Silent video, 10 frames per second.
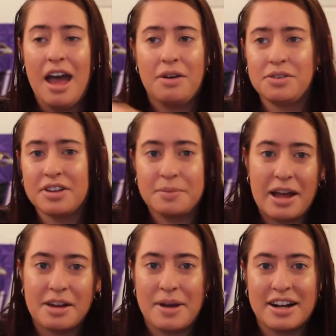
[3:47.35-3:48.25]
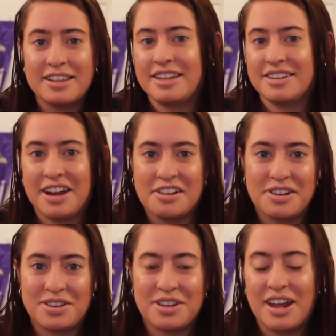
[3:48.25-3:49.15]
I was really mad about it the entire
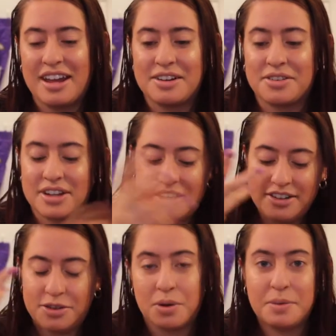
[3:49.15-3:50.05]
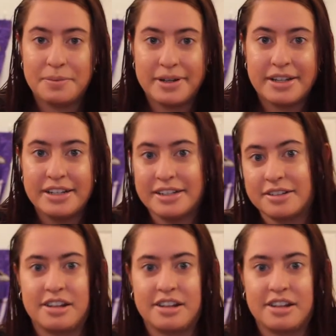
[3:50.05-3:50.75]
rest of the day, and I was like, I just want my palette.